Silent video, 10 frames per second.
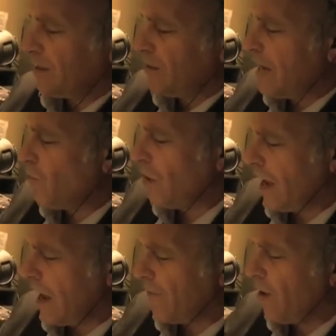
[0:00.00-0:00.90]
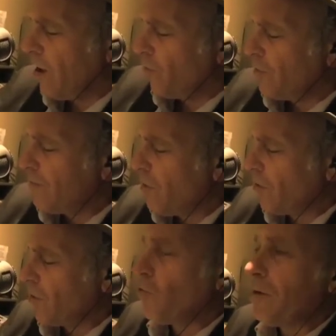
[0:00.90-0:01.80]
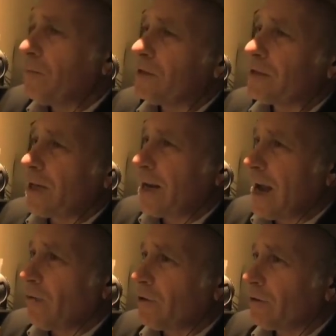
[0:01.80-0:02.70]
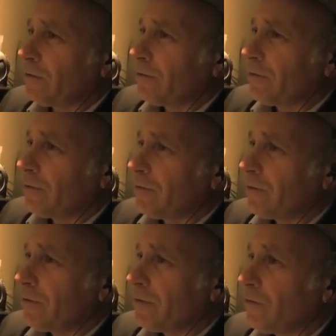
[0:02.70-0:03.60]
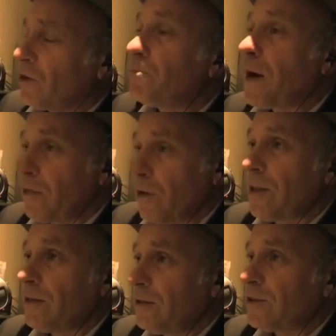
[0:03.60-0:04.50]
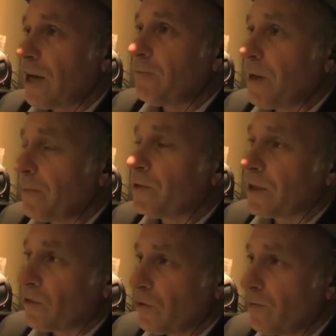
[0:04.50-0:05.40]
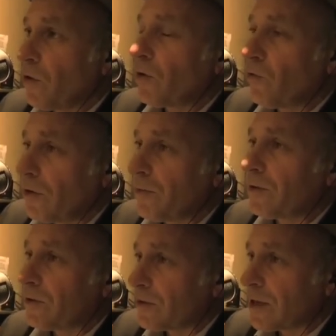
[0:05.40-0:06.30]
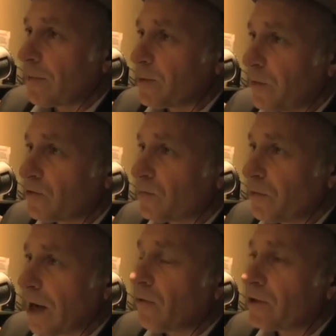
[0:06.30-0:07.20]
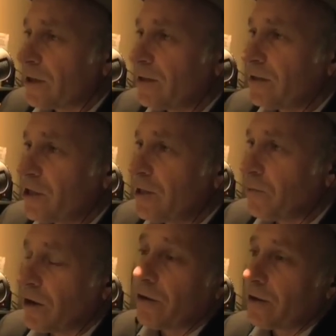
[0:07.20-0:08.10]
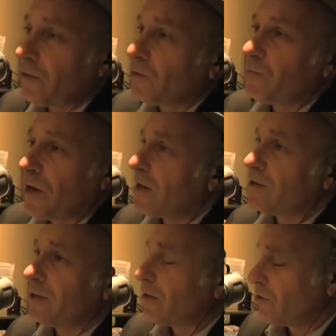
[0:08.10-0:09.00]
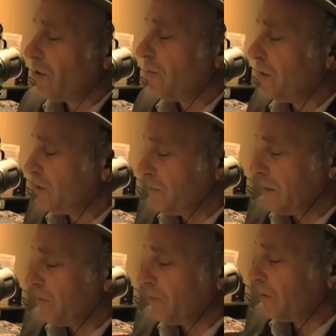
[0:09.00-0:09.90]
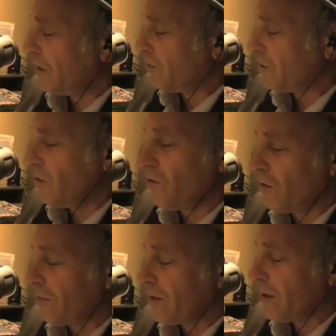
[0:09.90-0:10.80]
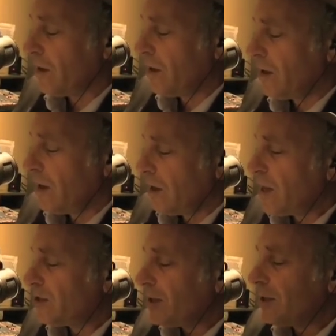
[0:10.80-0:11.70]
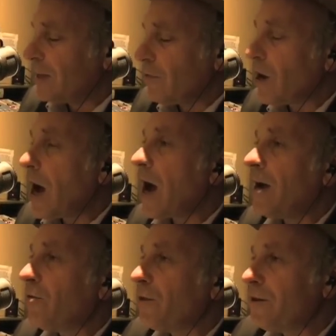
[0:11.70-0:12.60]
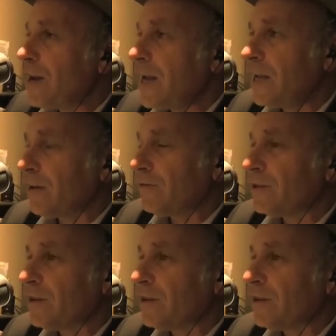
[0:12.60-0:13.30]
that they will have remote equipment set out which, by the way, they did sign papers that the remote equipment to stop spills was put out, which they did the cheap way. All they did was put on a signature on a piece of paper, right, but there was right. no equipment. Yeah, they said that they would hire the native. But wait,